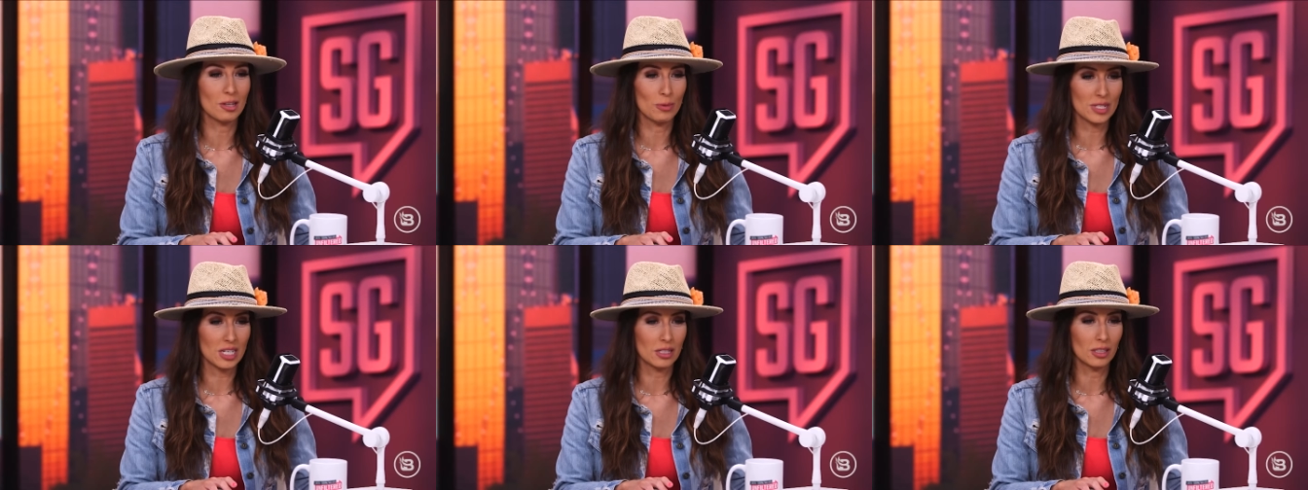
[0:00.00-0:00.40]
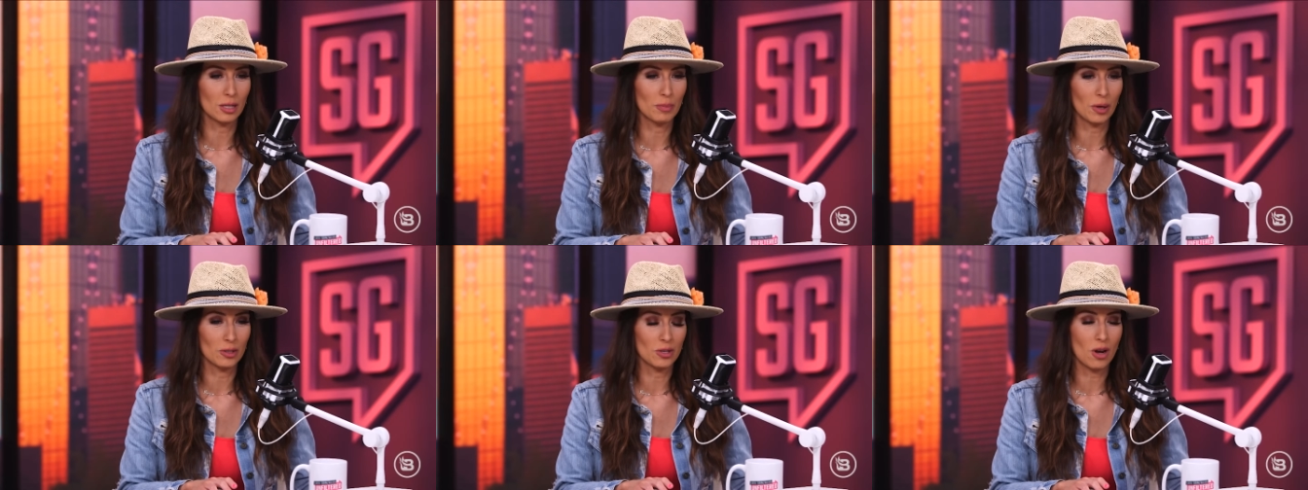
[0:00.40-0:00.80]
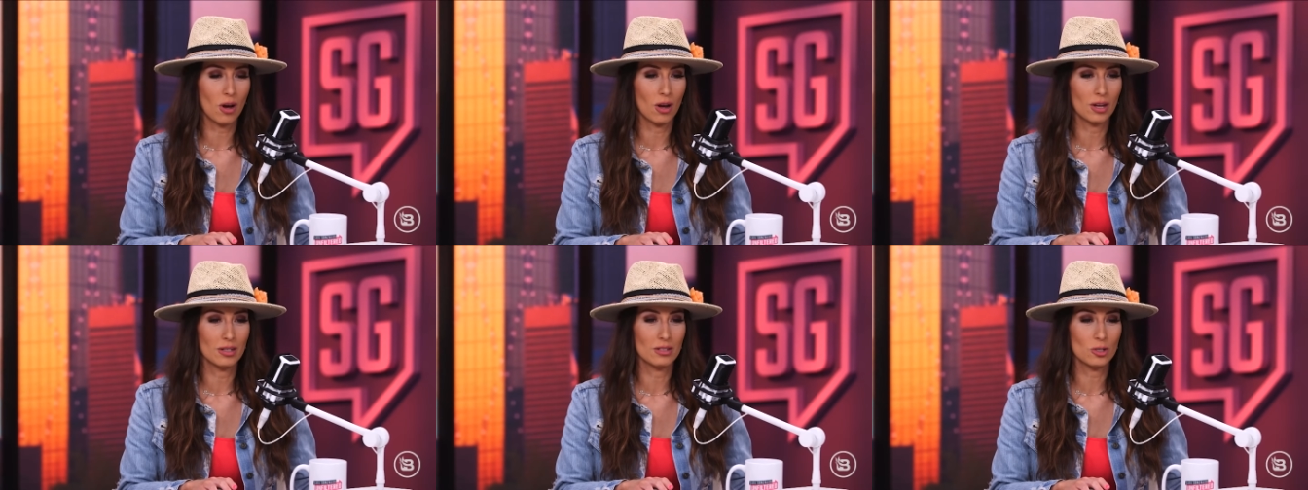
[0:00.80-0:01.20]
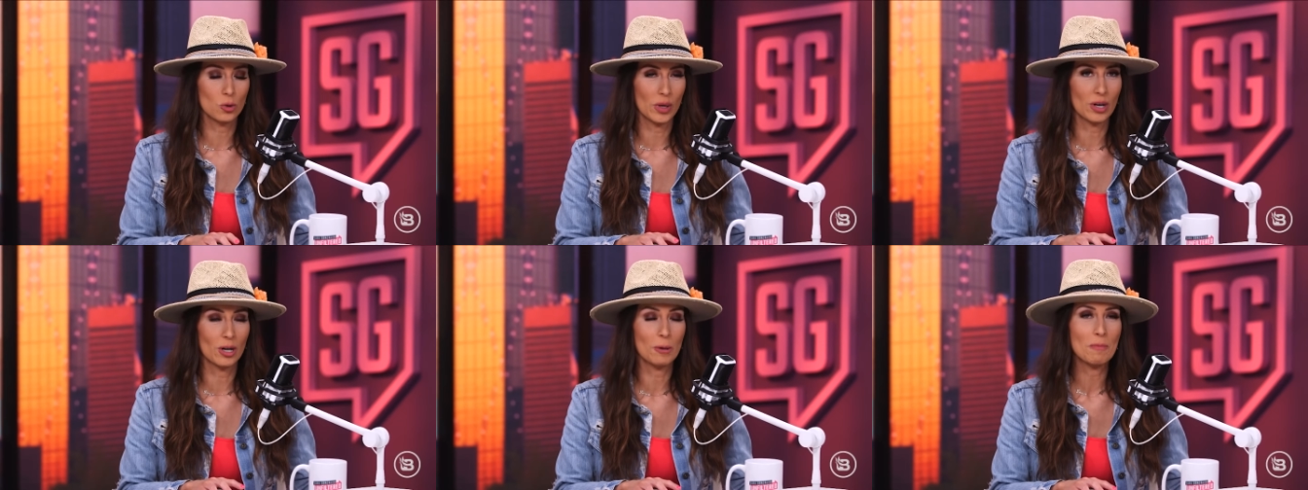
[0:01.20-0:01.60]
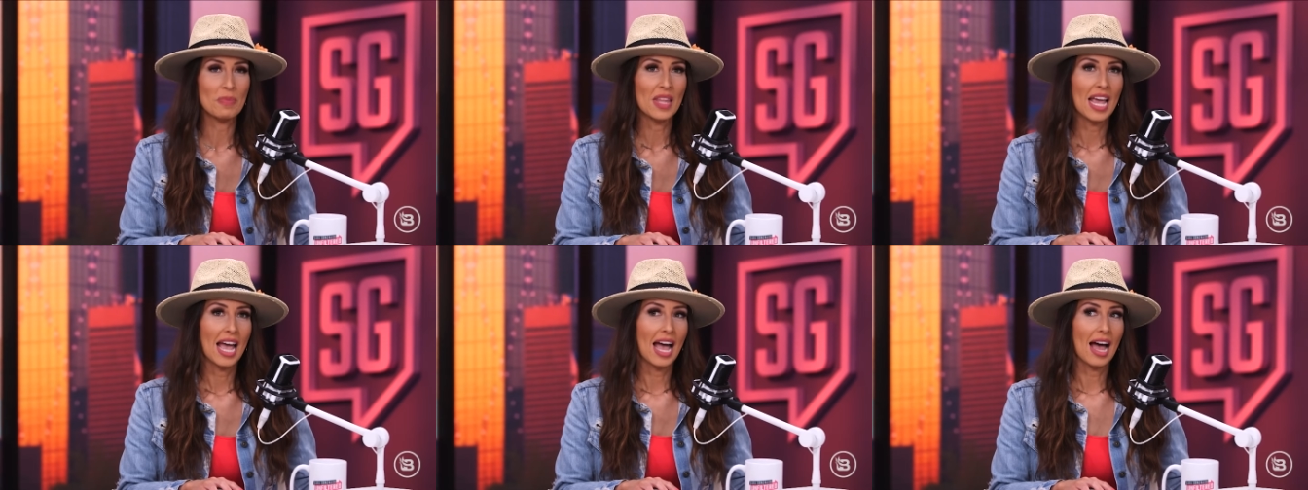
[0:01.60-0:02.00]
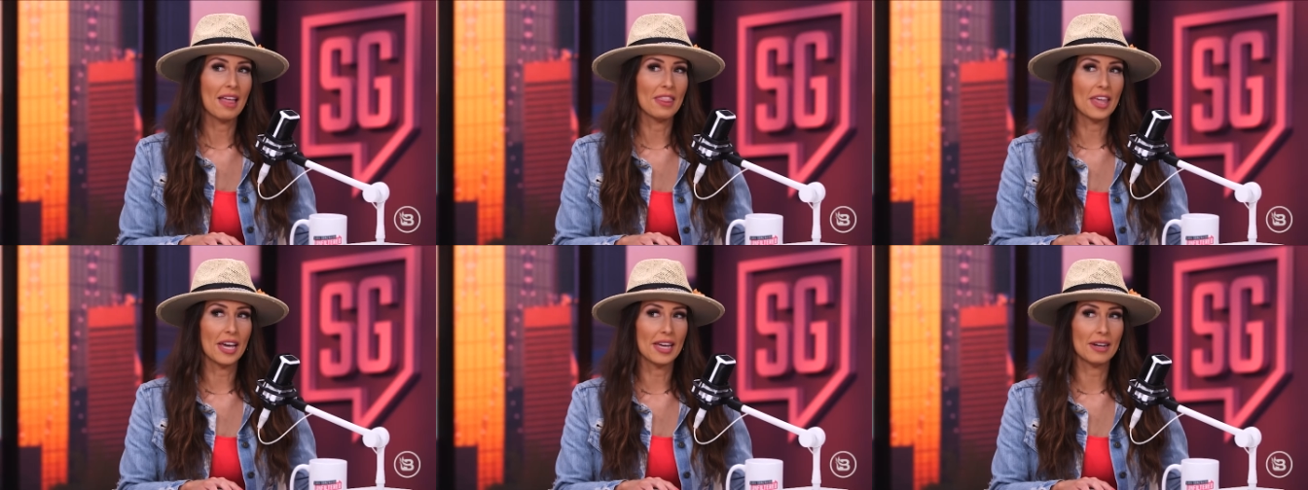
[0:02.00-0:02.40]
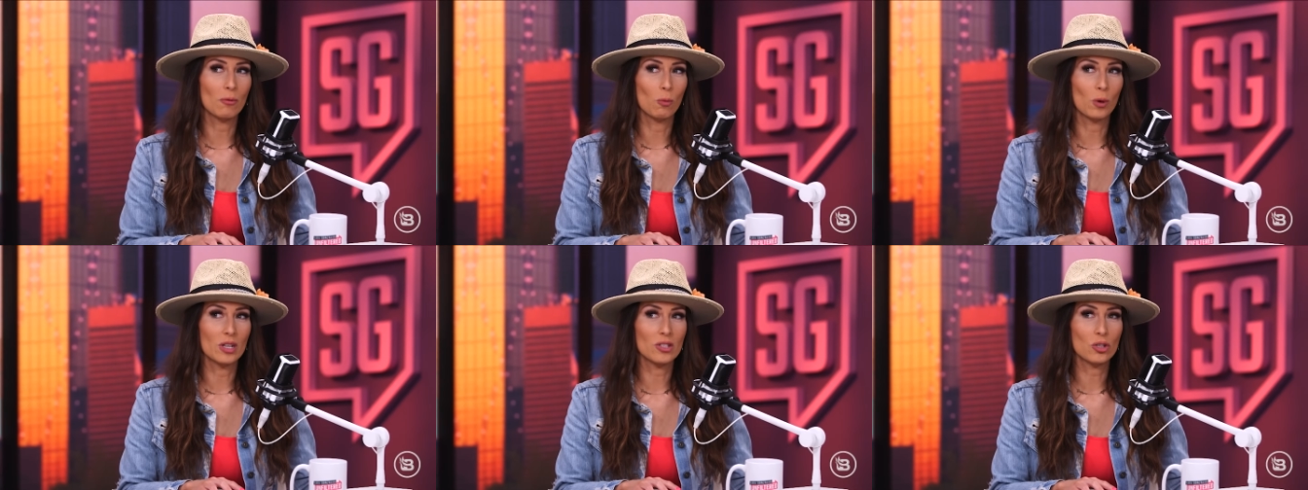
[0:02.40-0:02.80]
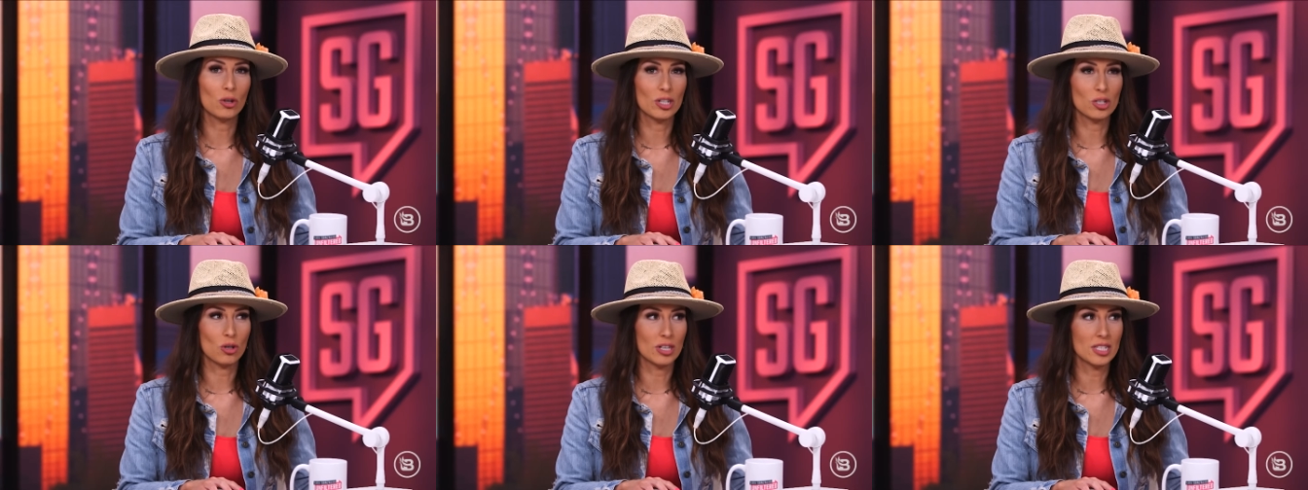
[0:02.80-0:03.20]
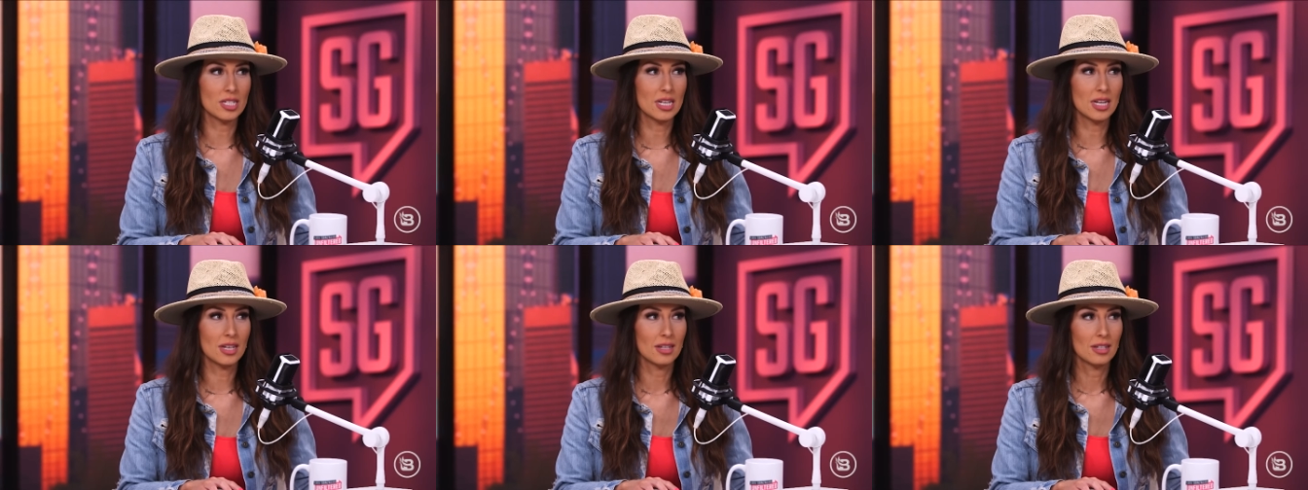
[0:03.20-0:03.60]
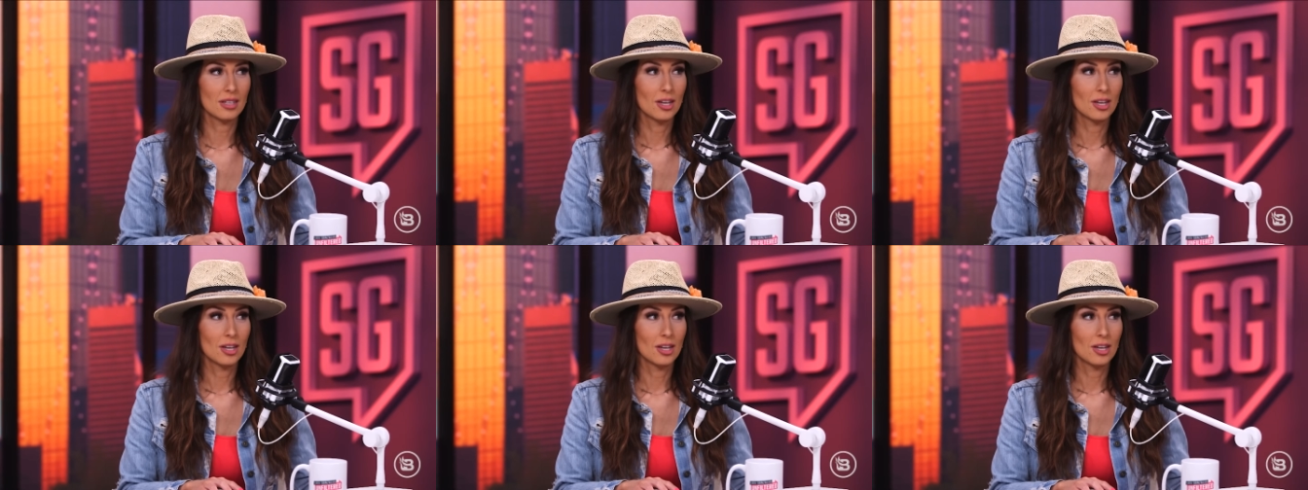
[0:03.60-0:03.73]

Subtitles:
there was a clip on Twitter that was Chris Christie.